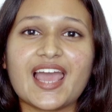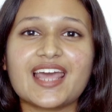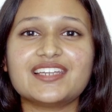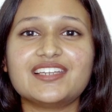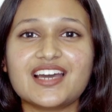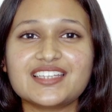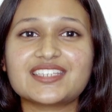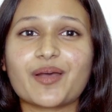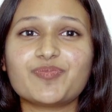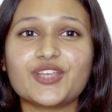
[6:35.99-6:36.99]
and learn
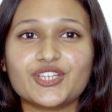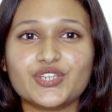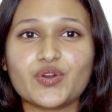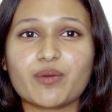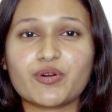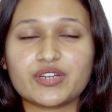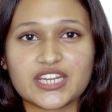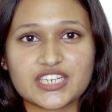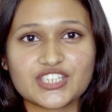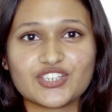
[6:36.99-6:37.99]
something new about
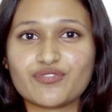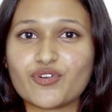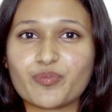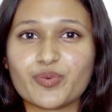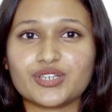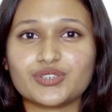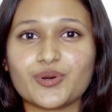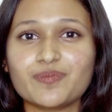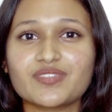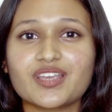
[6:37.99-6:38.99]
Industry
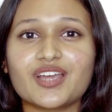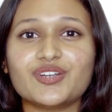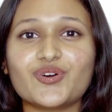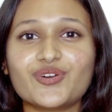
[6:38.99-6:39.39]
4.0,